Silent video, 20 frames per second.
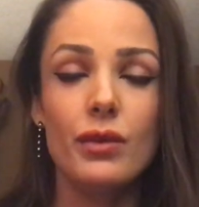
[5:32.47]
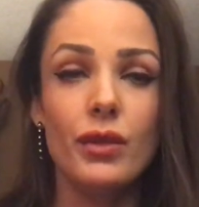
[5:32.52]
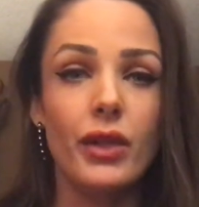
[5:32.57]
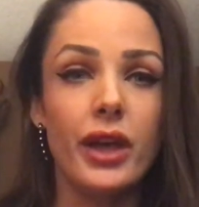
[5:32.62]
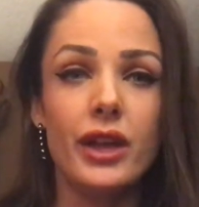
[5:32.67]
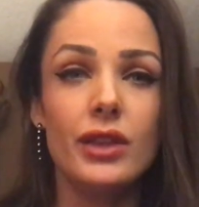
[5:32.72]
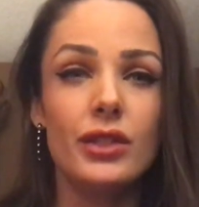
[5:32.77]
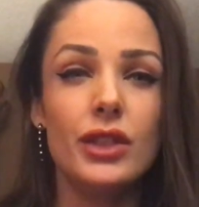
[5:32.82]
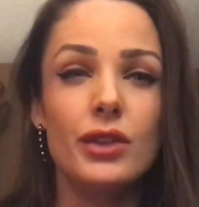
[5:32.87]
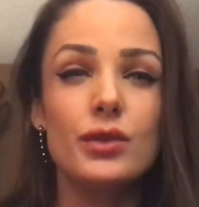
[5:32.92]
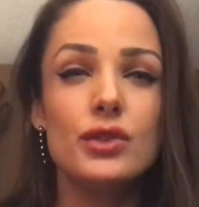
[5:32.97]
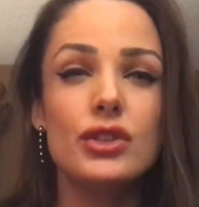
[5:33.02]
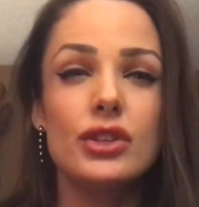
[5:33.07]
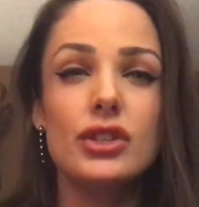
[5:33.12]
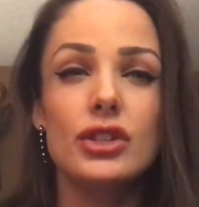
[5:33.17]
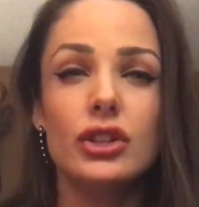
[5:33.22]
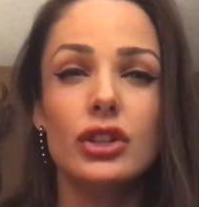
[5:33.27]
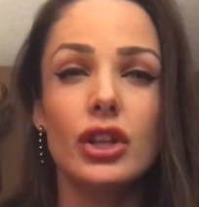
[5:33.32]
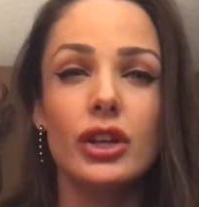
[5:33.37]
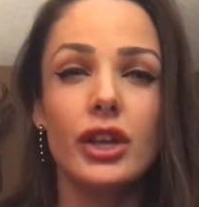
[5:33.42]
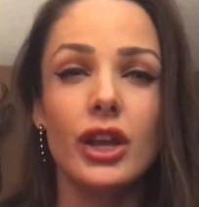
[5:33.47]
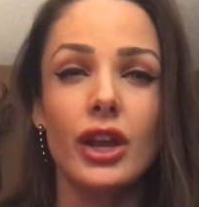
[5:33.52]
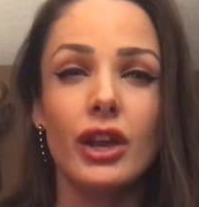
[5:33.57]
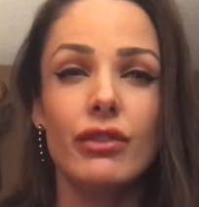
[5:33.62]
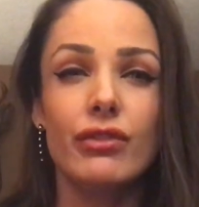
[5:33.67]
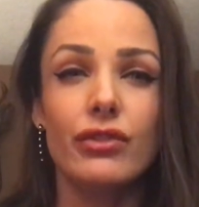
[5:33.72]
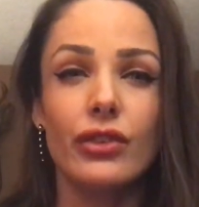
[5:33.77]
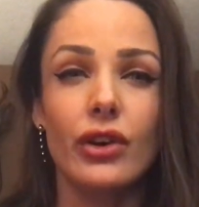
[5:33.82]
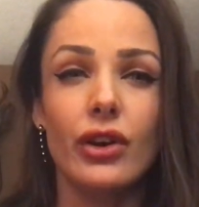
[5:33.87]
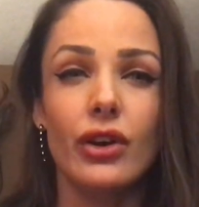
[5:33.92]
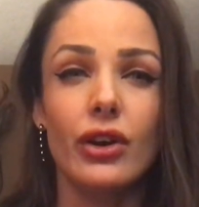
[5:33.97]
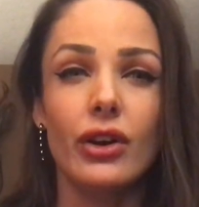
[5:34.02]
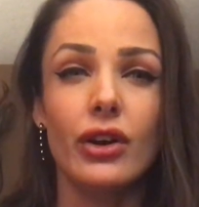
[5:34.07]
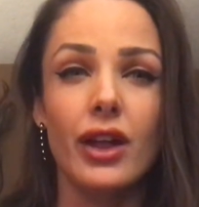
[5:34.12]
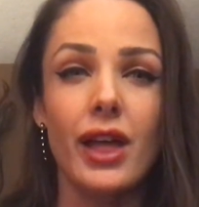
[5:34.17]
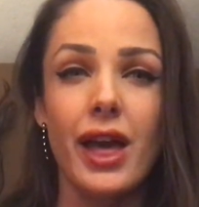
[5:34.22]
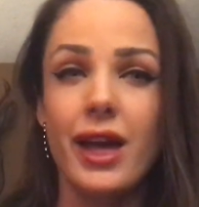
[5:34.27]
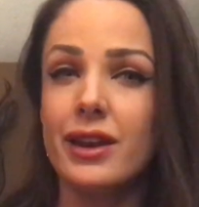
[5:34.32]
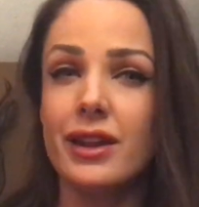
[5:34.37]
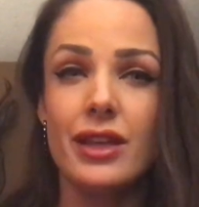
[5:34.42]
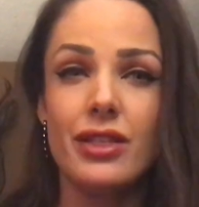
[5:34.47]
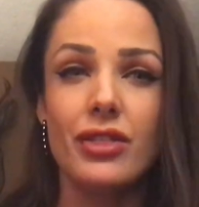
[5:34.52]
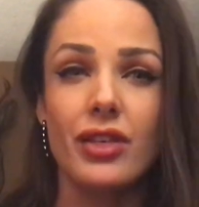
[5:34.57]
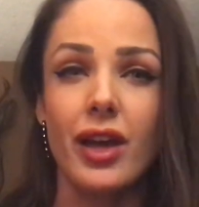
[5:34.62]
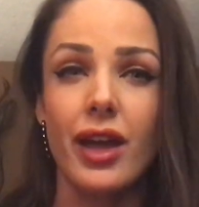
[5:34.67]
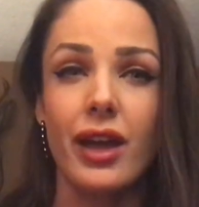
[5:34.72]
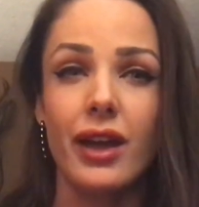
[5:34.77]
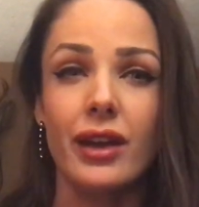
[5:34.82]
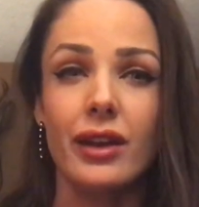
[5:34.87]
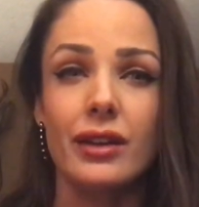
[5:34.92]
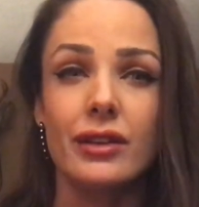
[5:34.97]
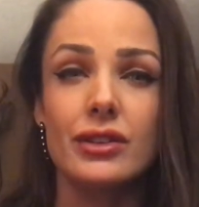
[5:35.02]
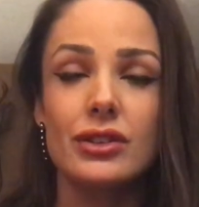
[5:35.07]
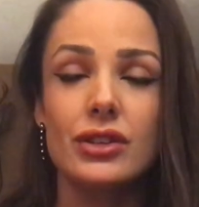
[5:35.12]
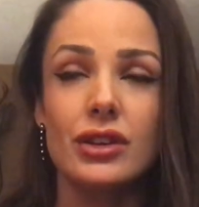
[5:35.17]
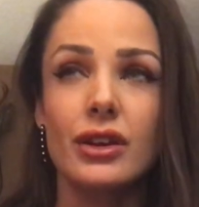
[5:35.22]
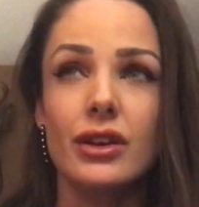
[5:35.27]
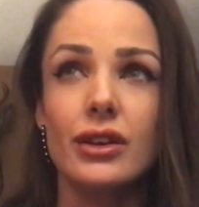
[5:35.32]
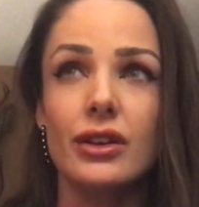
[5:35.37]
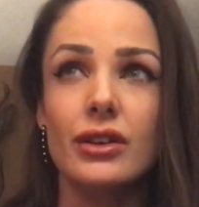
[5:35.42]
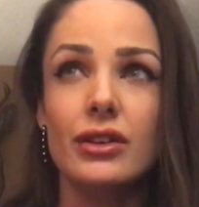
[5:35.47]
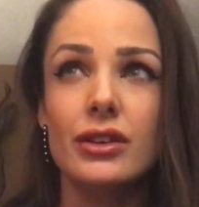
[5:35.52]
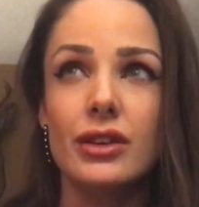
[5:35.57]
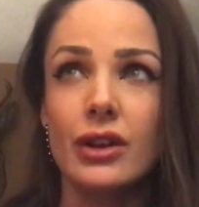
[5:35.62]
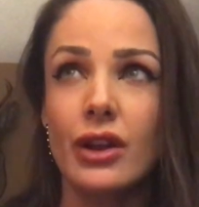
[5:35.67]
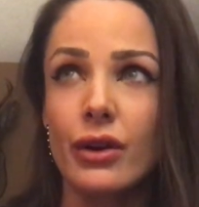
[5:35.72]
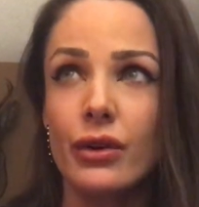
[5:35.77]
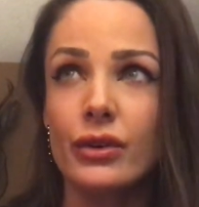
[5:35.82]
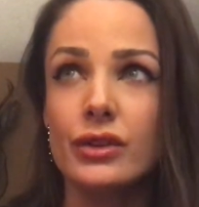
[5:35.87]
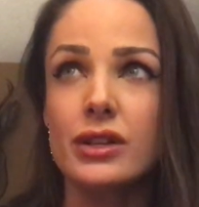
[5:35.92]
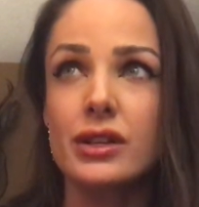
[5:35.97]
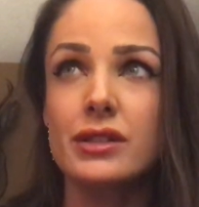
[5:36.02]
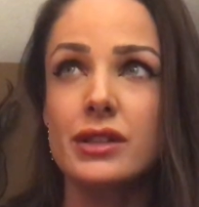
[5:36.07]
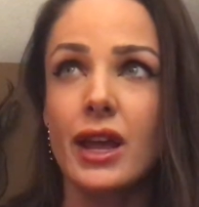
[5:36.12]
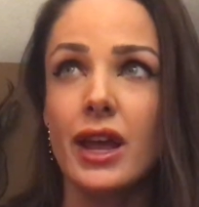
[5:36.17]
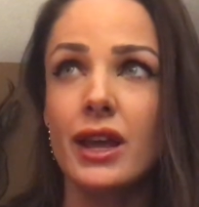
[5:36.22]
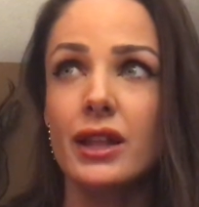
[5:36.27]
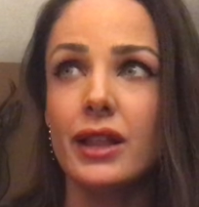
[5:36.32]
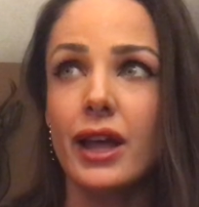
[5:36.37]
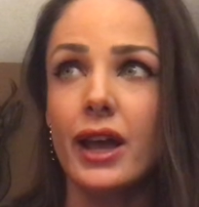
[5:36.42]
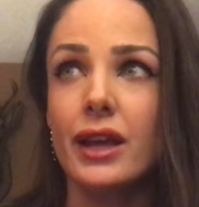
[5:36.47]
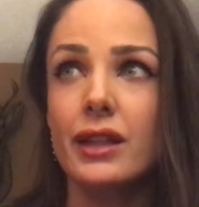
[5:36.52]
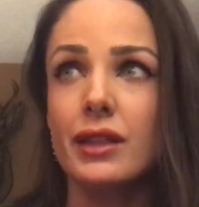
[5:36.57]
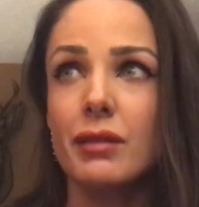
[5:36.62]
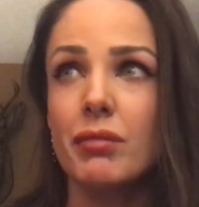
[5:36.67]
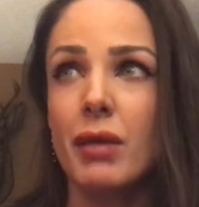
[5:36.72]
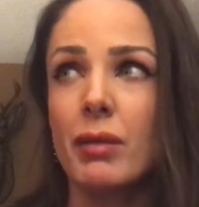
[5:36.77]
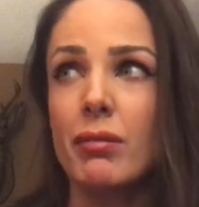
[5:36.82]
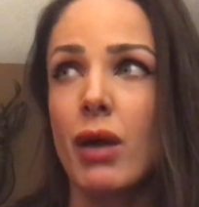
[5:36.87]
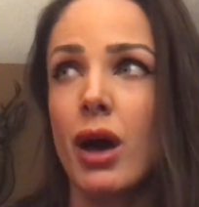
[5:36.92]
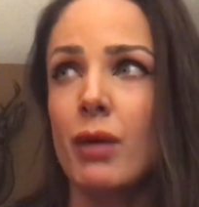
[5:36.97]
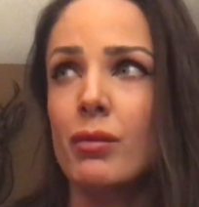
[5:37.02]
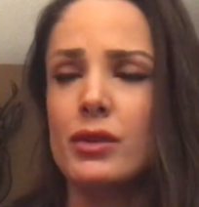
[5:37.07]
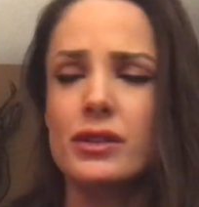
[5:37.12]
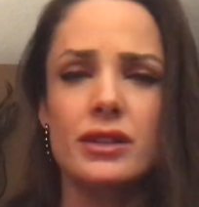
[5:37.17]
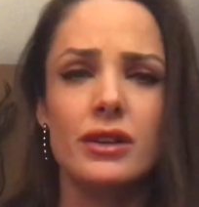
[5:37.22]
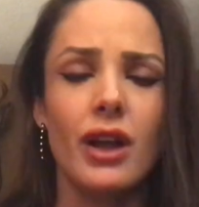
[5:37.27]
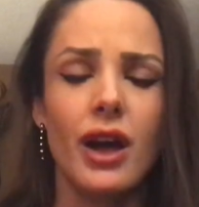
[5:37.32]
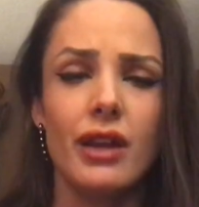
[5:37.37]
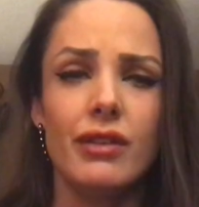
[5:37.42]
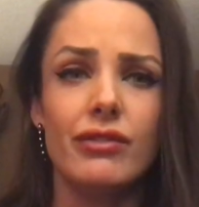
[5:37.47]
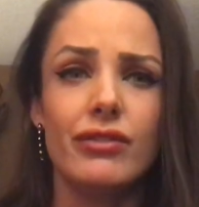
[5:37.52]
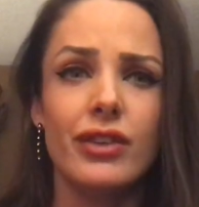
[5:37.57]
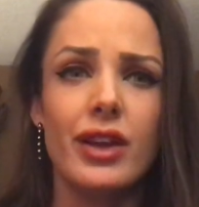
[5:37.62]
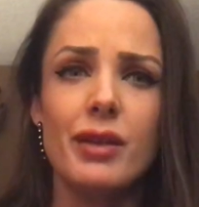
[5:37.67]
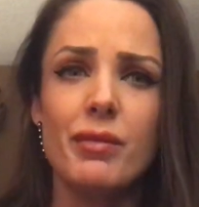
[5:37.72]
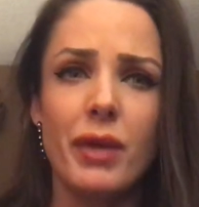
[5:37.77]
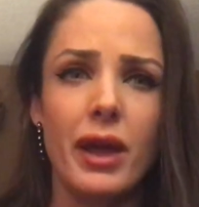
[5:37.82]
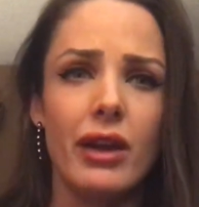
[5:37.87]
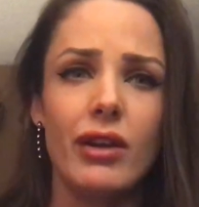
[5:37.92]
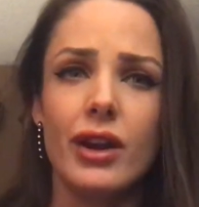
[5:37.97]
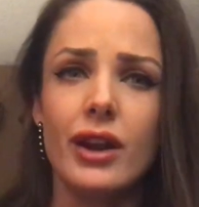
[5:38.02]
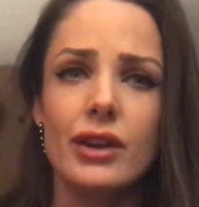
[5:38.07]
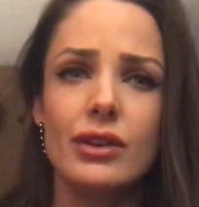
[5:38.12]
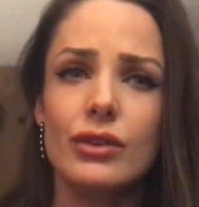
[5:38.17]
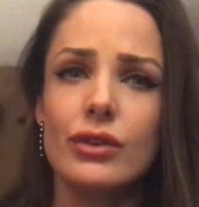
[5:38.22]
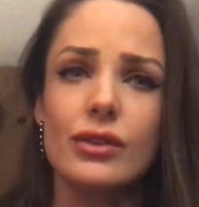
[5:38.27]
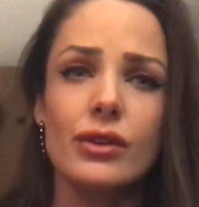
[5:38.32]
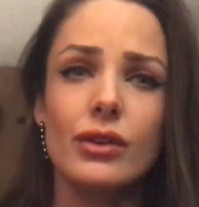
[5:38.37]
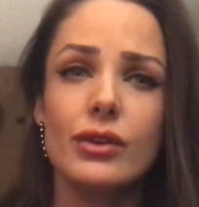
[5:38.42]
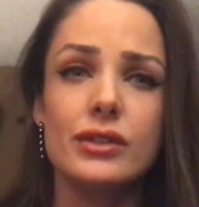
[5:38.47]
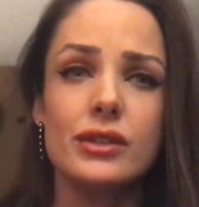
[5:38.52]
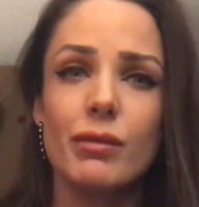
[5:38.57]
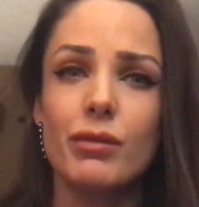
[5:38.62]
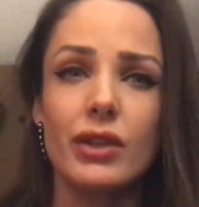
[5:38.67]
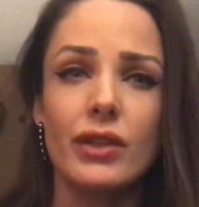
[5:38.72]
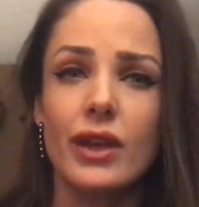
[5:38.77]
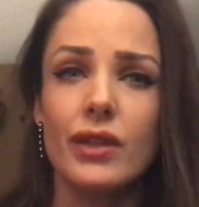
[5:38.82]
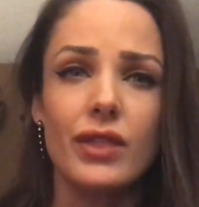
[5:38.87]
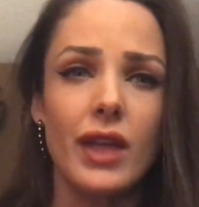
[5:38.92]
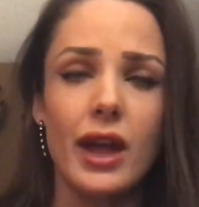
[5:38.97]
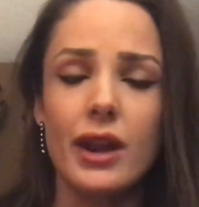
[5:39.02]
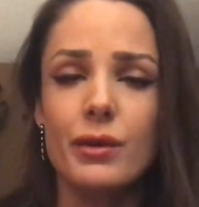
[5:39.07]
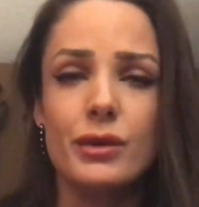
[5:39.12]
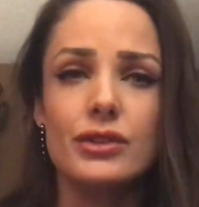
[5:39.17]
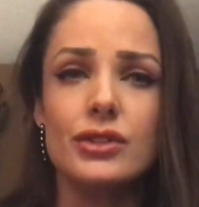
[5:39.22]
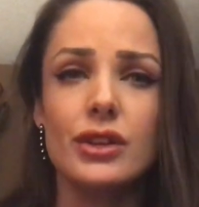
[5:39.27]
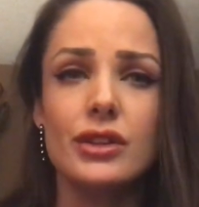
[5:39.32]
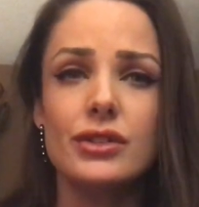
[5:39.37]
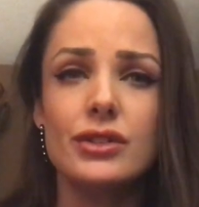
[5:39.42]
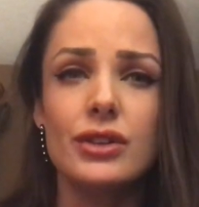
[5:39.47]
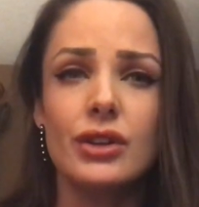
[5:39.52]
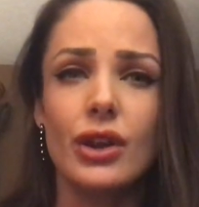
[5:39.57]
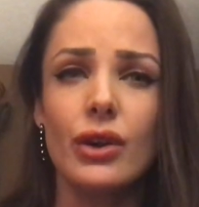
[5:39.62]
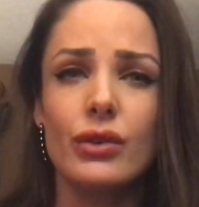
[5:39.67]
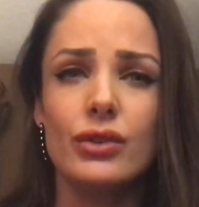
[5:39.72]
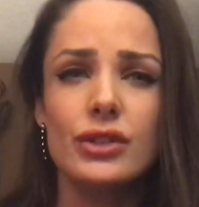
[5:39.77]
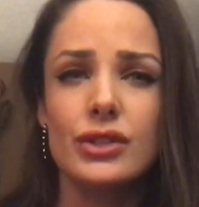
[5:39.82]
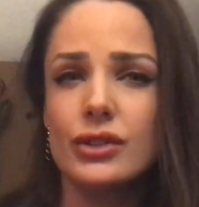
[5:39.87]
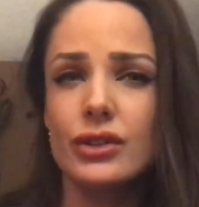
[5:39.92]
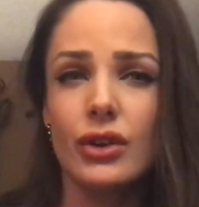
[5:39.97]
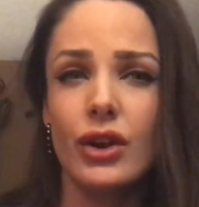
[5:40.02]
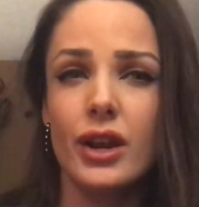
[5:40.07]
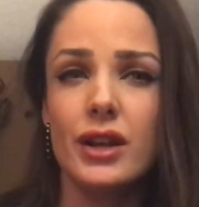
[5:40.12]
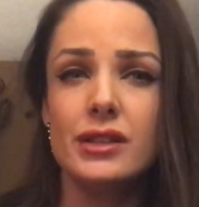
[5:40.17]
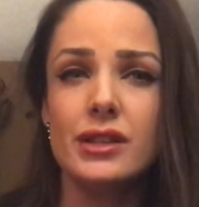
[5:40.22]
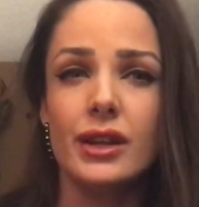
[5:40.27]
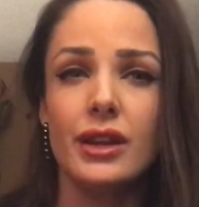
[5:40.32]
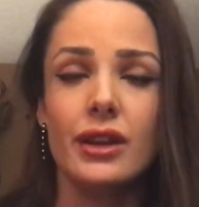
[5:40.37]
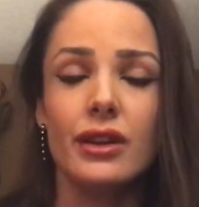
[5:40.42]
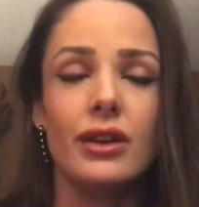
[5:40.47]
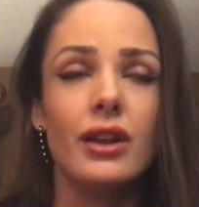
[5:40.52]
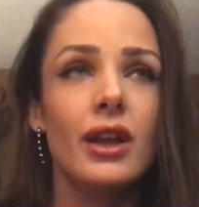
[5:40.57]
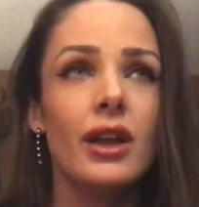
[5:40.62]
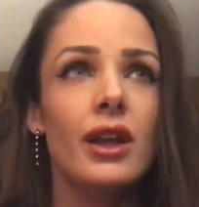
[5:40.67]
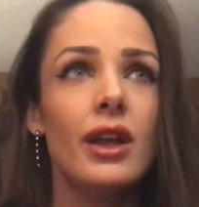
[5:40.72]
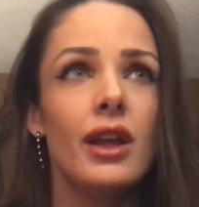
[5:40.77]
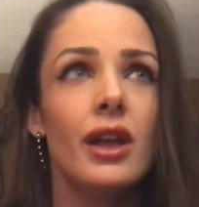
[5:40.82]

like he was just looking for anything to you know to say like that my mom was an unfit parent or, or something like that it was just you know just crazy and